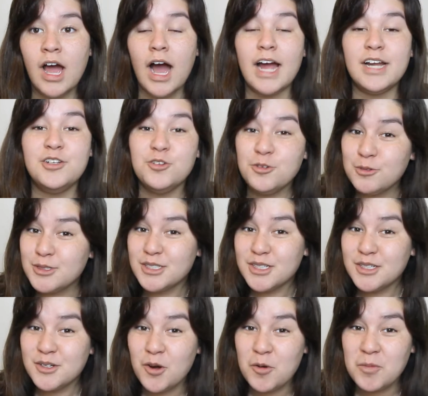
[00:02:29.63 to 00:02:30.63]
I knew it was
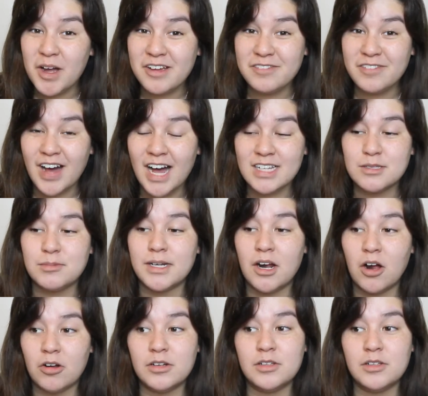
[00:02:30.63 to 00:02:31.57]
going to go by fast, but